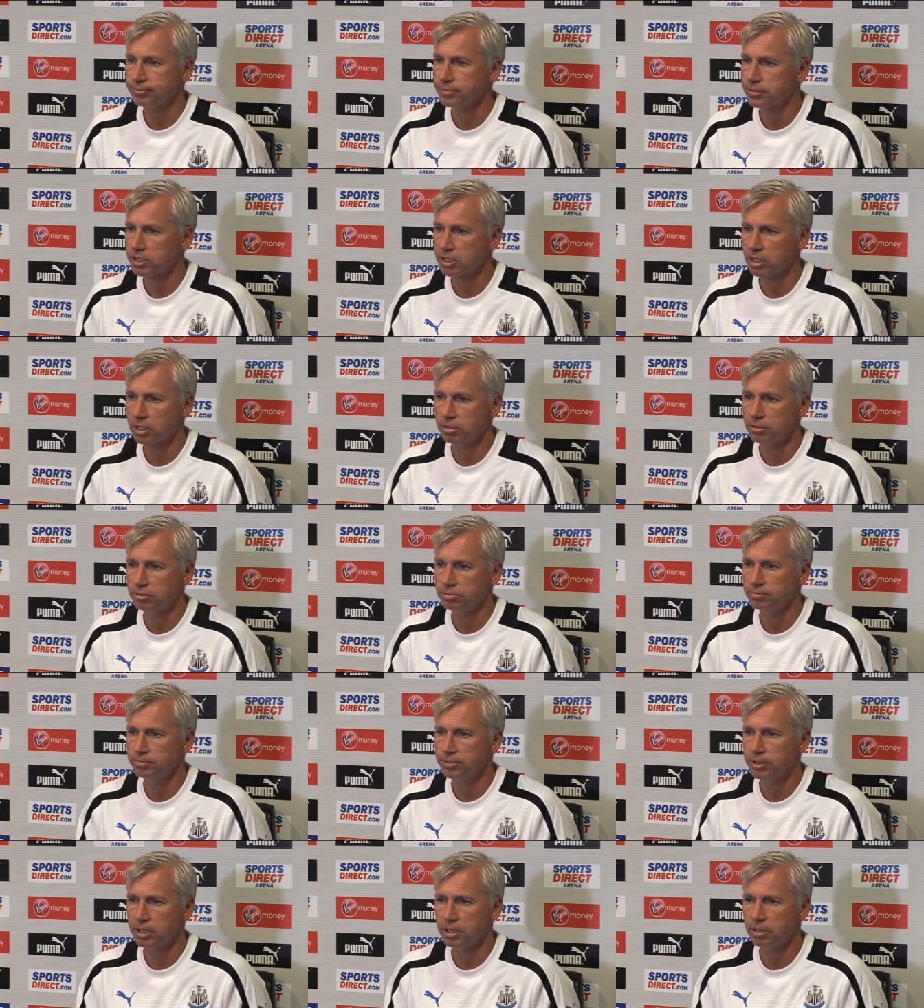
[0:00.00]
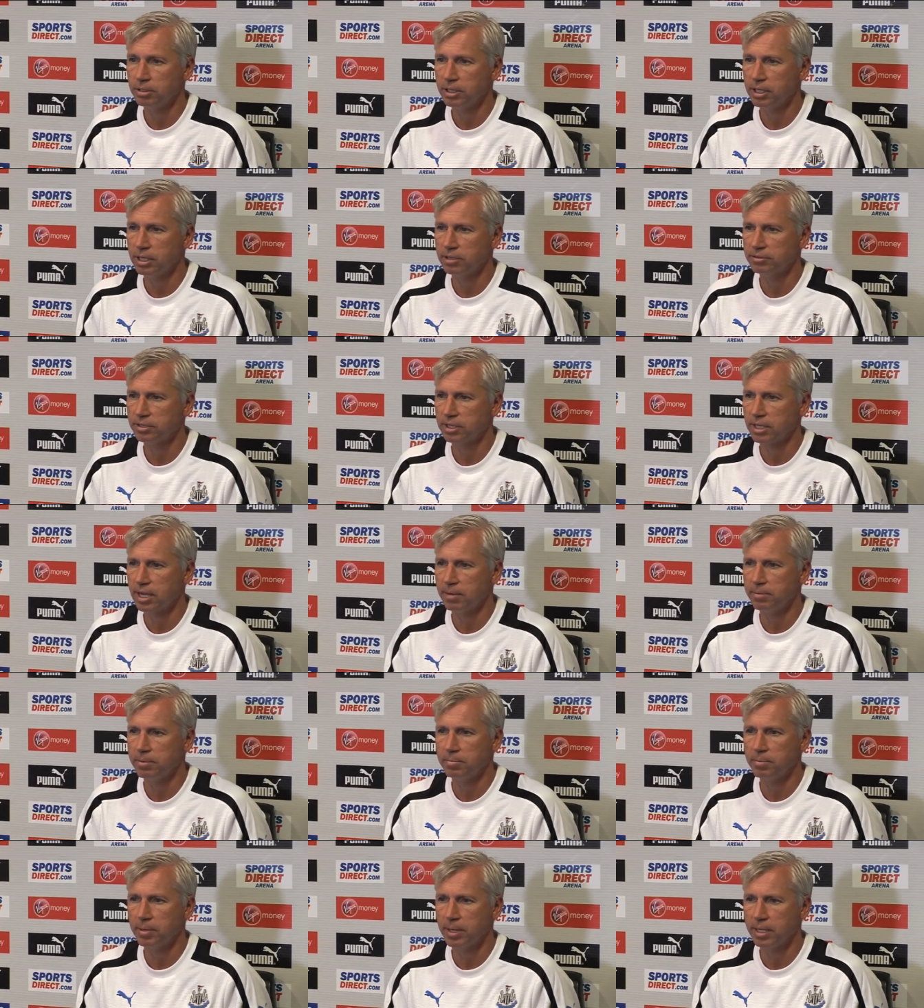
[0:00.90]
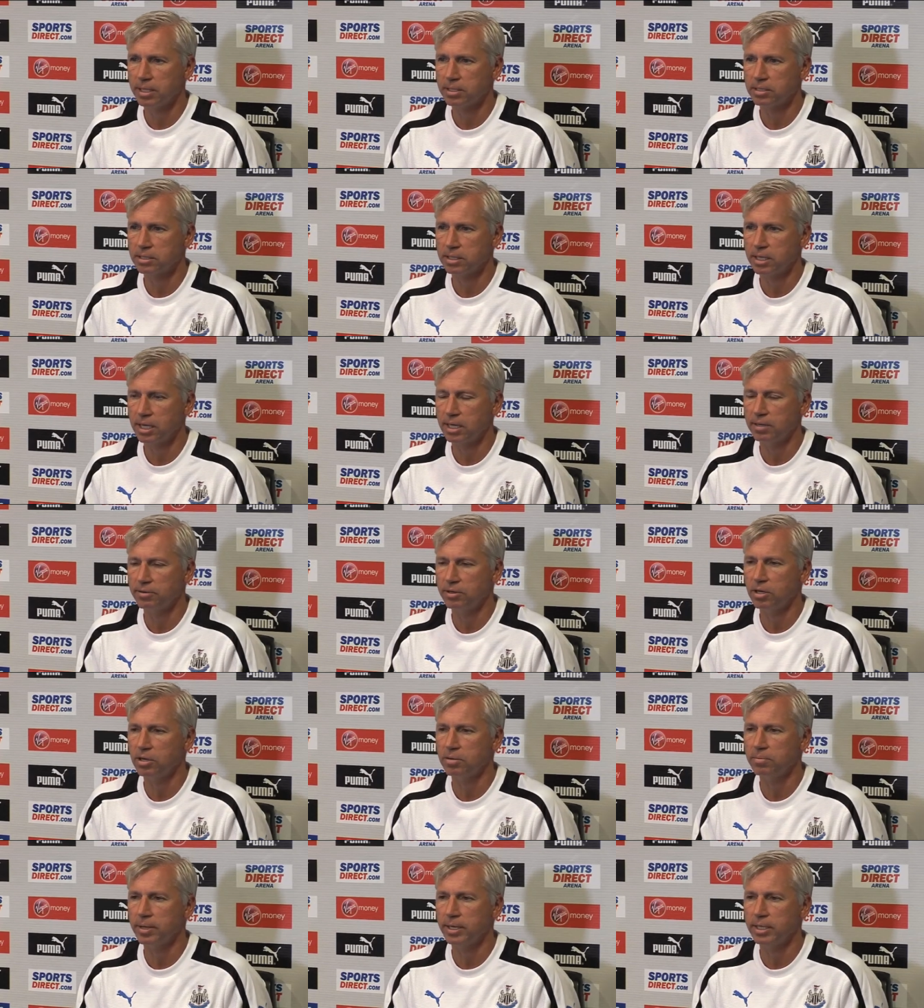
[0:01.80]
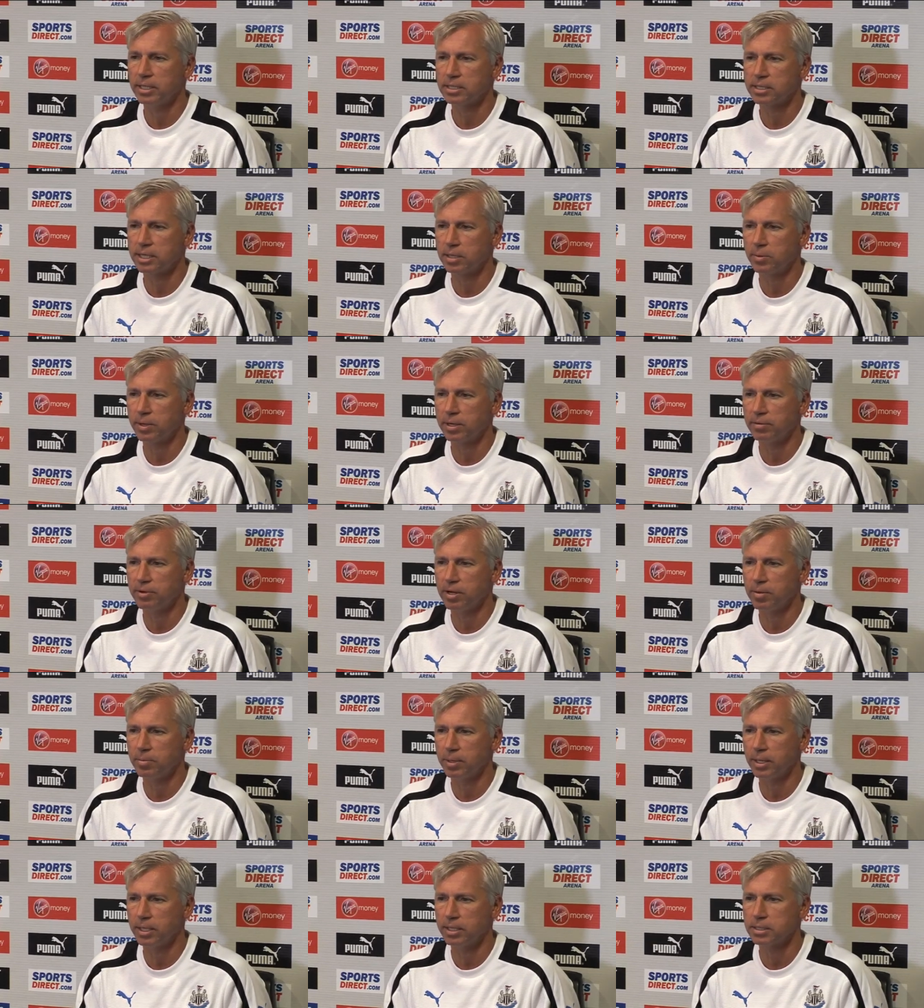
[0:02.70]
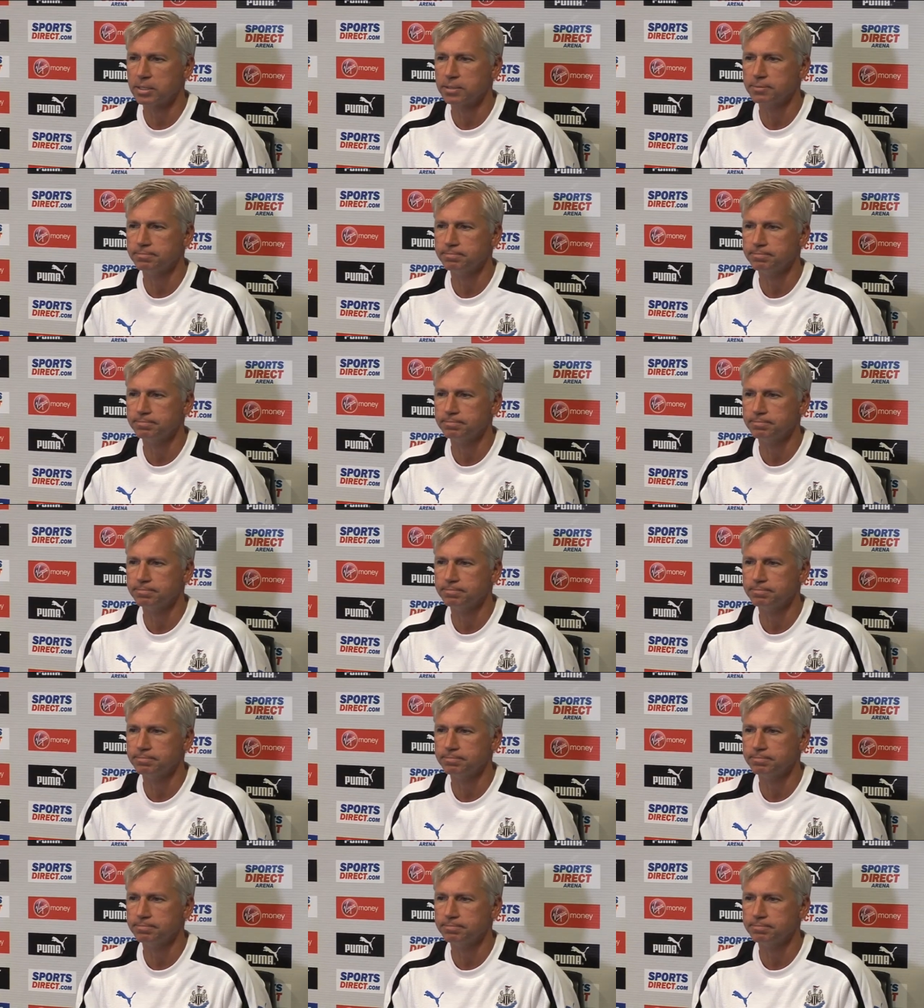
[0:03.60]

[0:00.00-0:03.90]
So, you know, they'd have to come and pay us a hell of a lot of money to take one of our players.